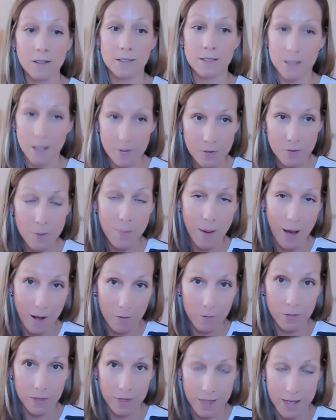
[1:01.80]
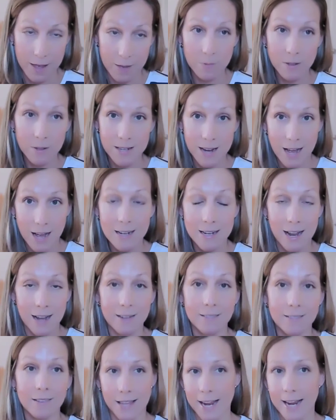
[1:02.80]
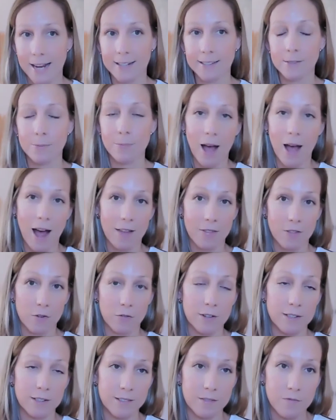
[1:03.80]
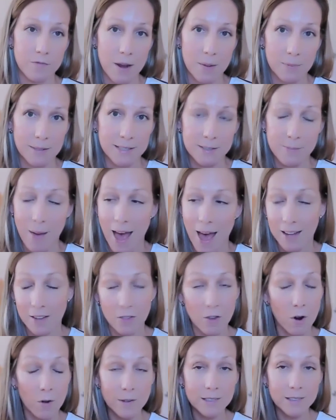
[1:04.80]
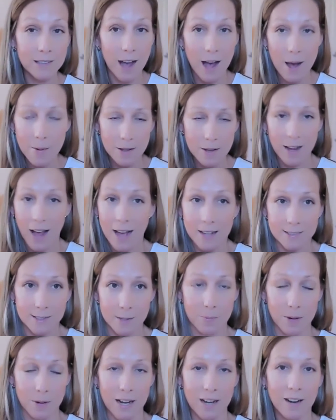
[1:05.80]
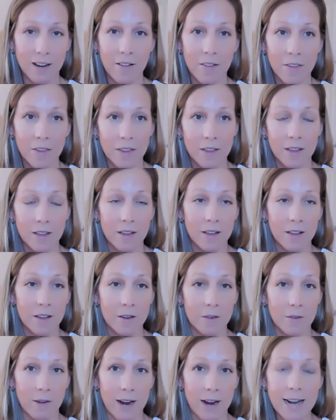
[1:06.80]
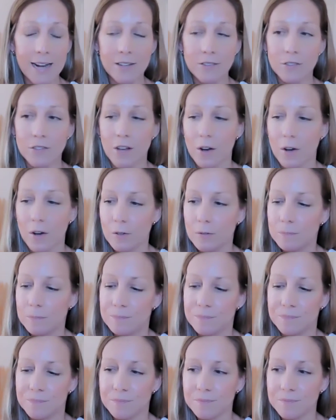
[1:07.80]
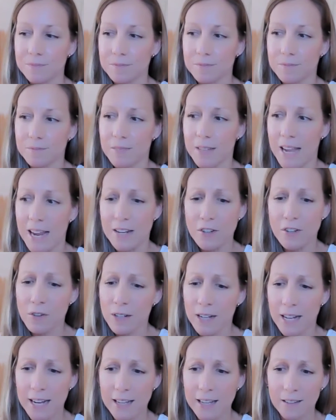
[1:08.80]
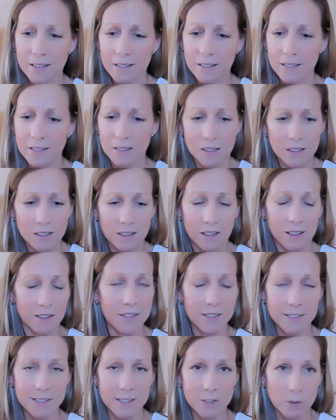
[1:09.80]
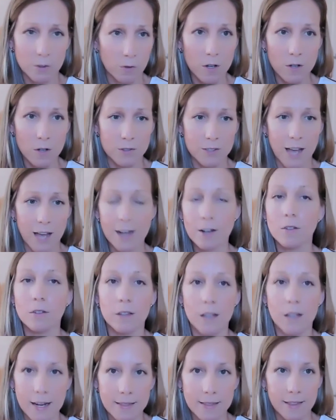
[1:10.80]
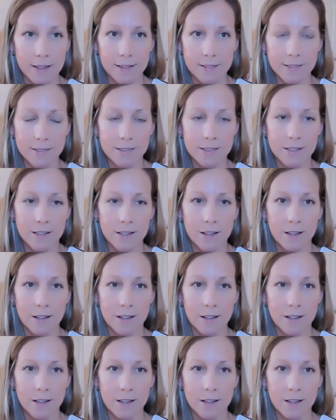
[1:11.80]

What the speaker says: stuff about them, not nice things behind their friends and family's back, and they're always gossiping, right? So, and you're like, ugh, this is gross. I don't like this,